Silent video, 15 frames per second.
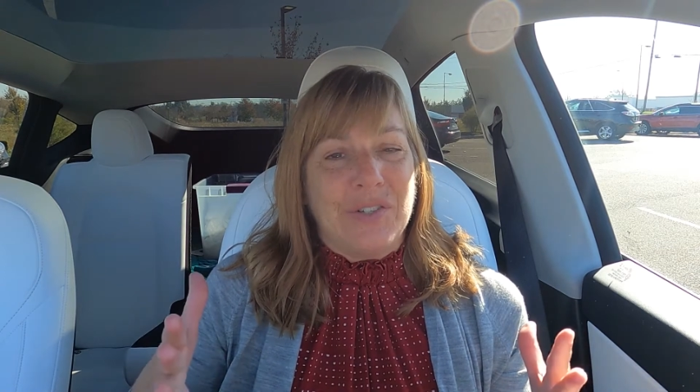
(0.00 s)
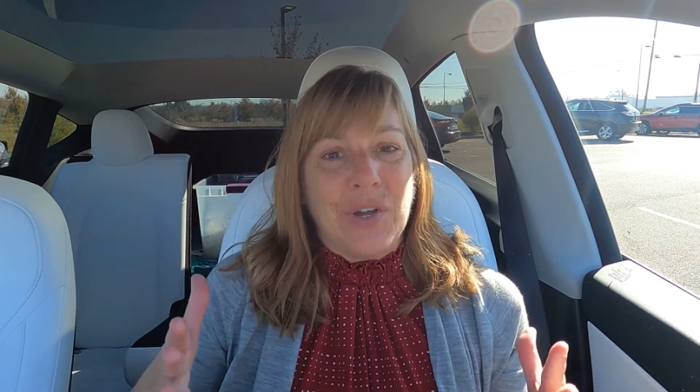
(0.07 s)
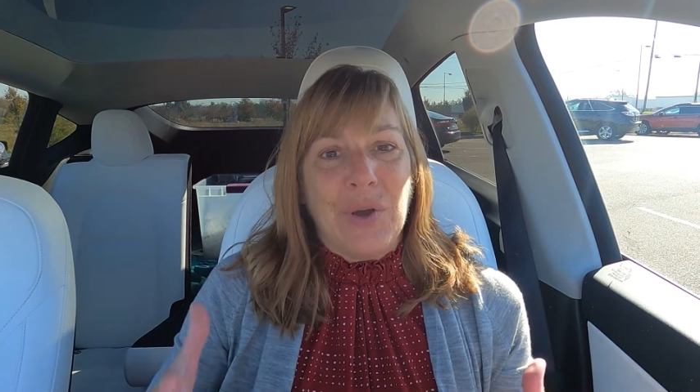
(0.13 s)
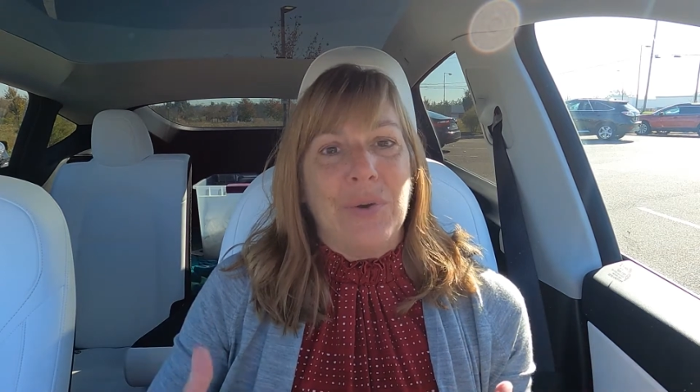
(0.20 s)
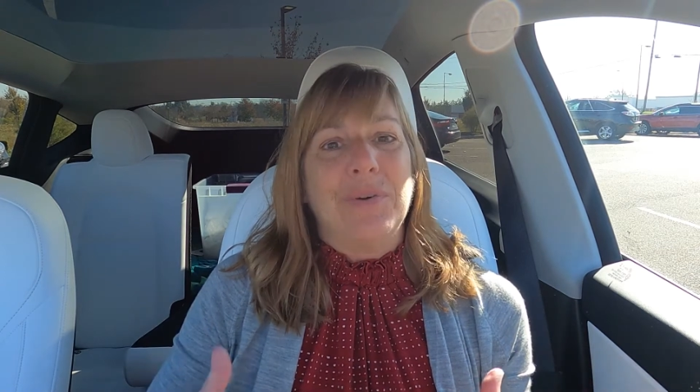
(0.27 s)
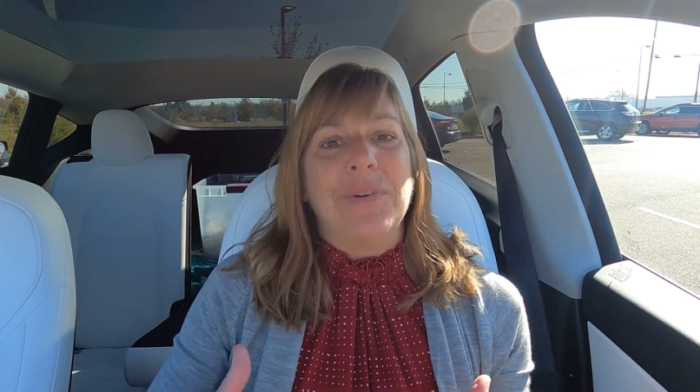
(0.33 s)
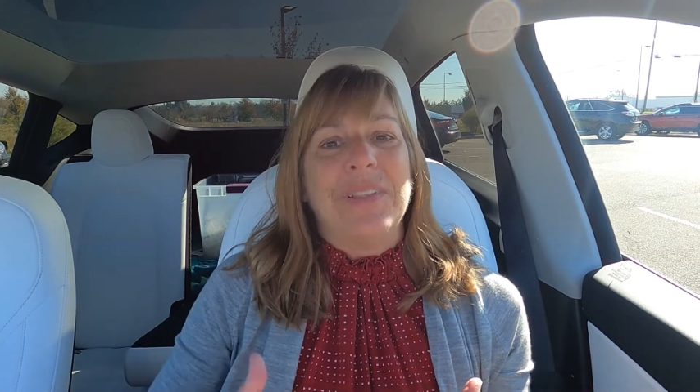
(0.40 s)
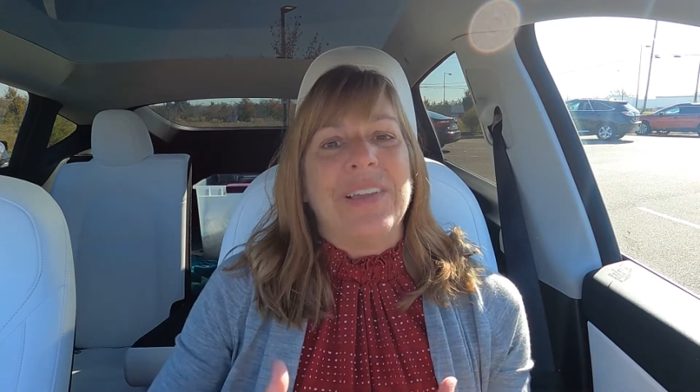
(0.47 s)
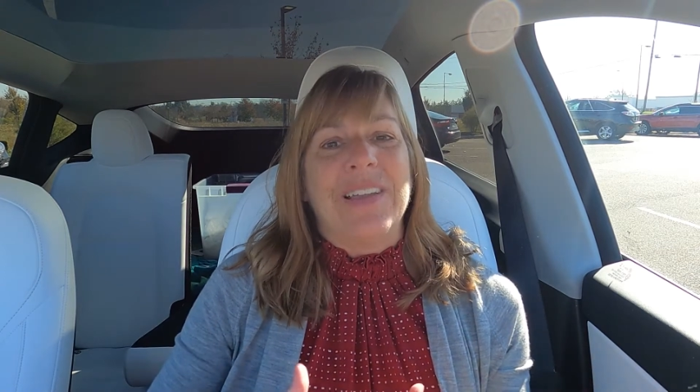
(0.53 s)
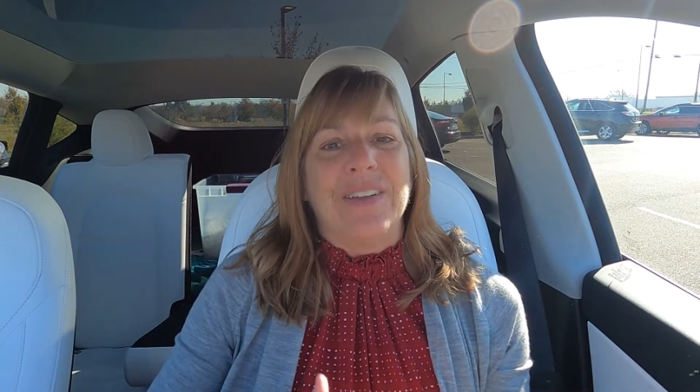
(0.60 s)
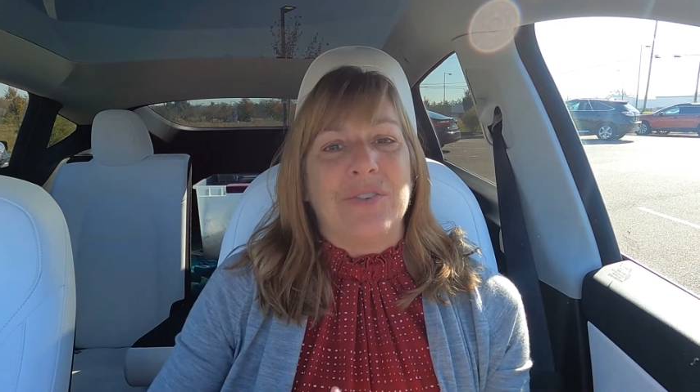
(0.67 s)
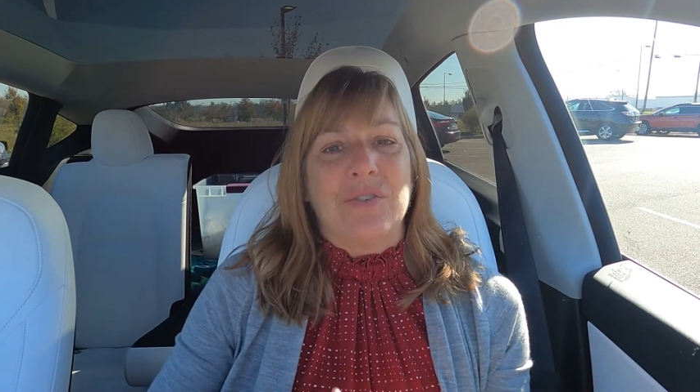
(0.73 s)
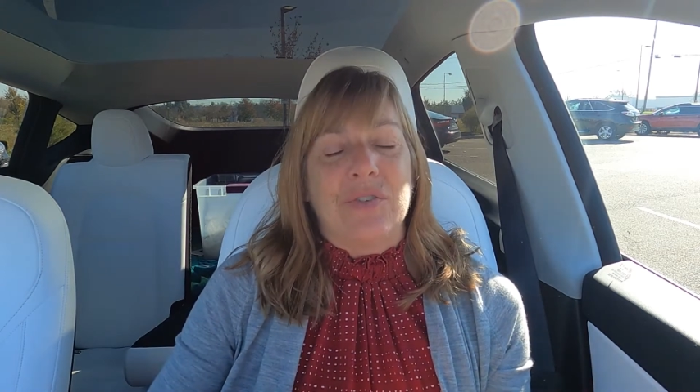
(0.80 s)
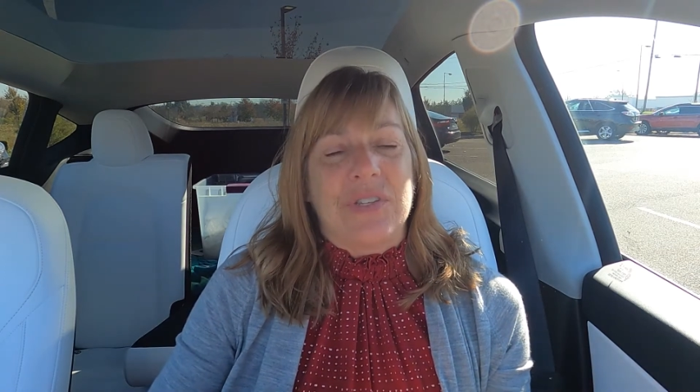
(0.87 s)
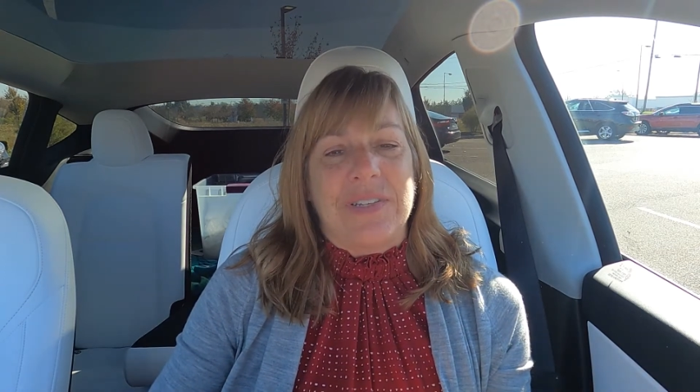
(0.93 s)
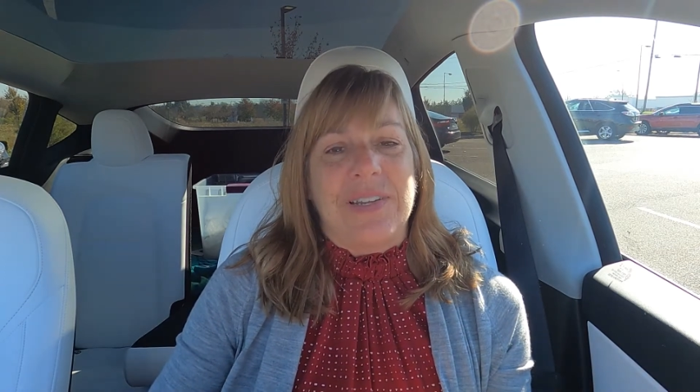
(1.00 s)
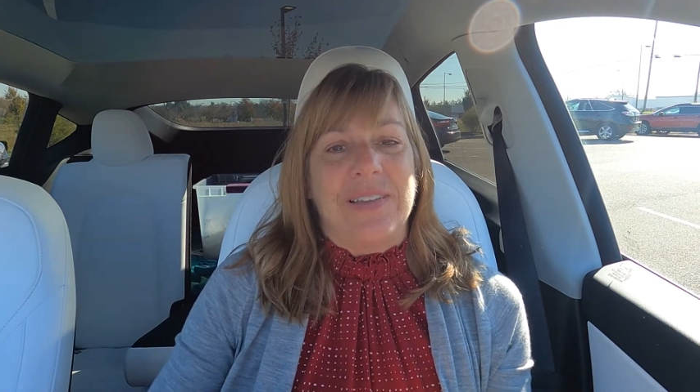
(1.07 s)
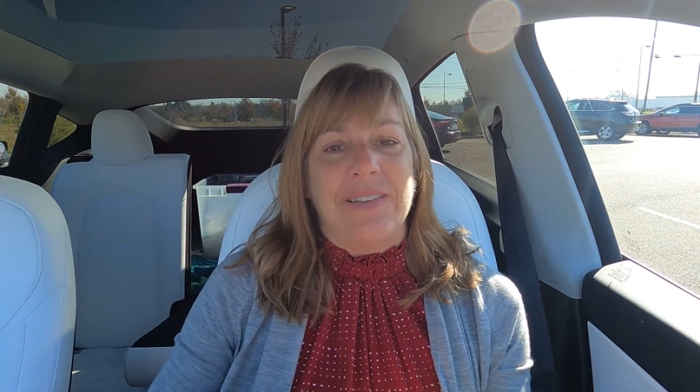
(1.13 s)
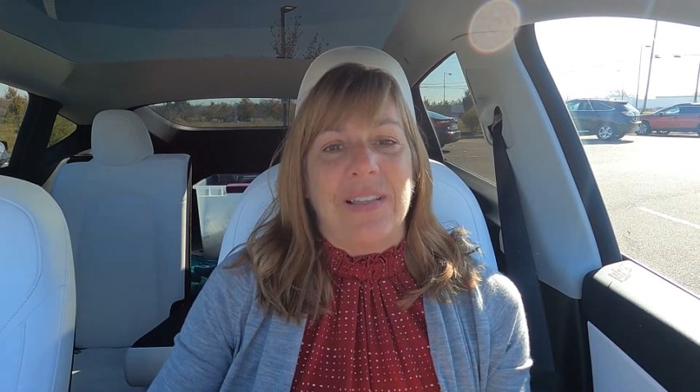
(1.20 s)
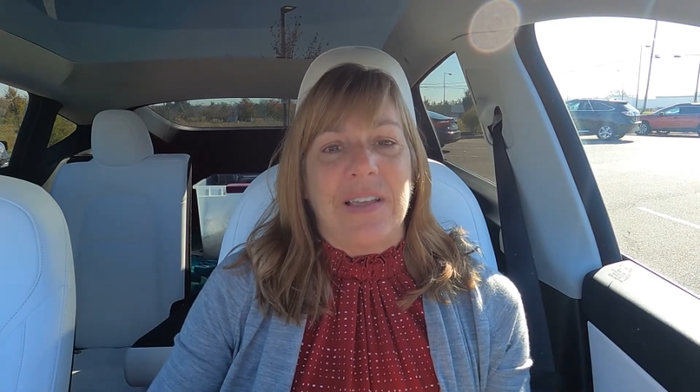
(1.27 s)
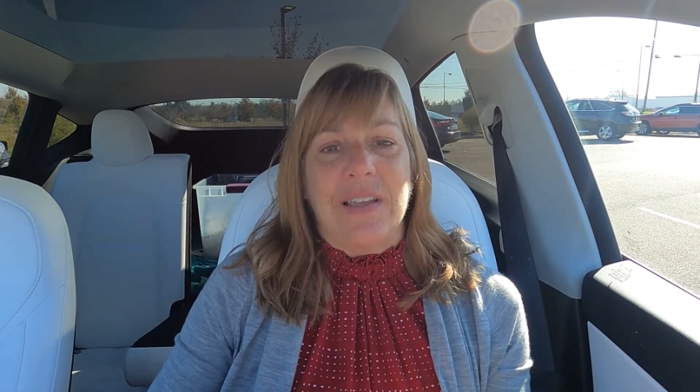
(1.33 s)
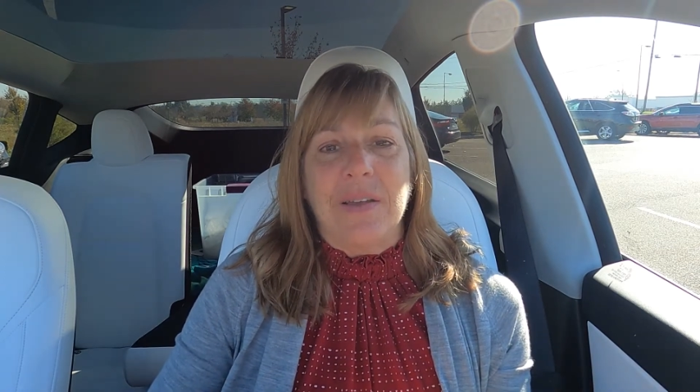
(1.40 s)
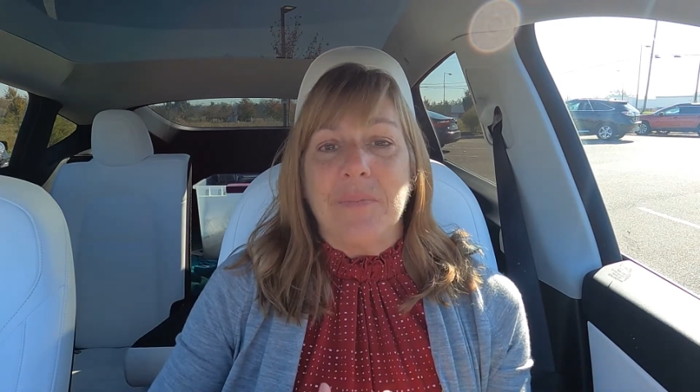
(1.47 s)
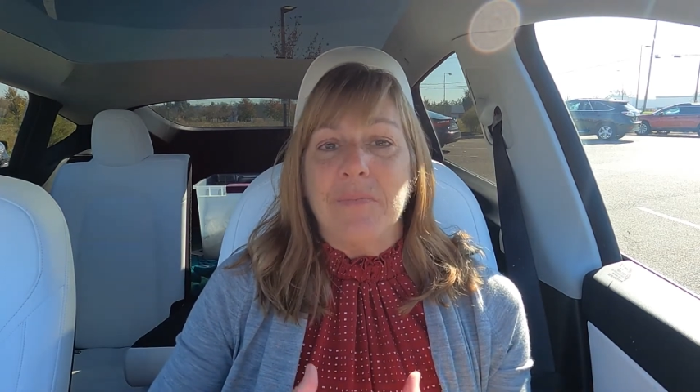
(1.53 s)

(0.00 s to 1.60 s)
totally understand, like,